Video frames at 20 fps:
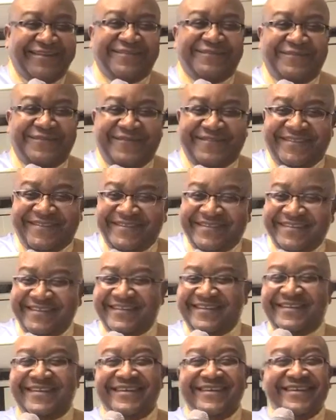you
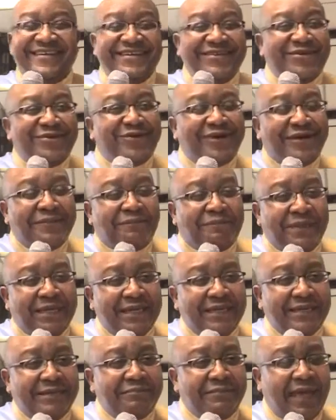got a
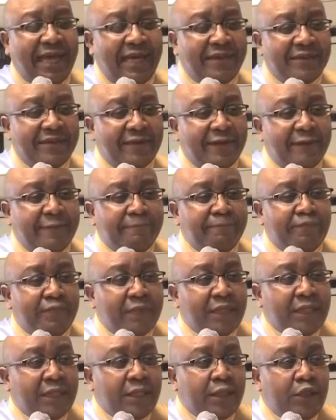P in math
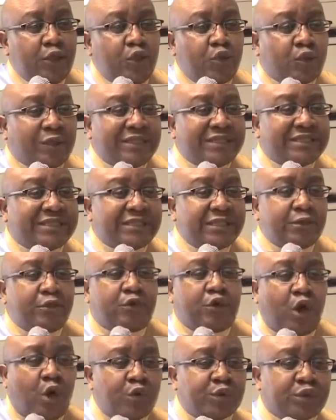you can still
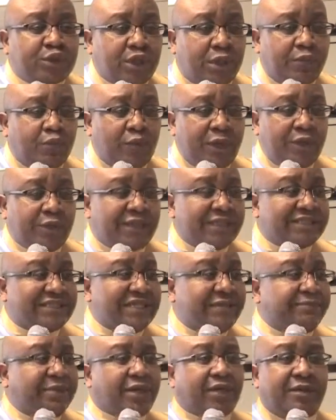go somewhere, you can
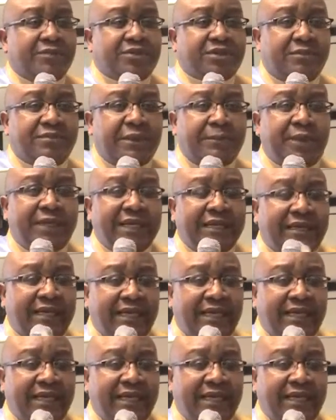still become something. But in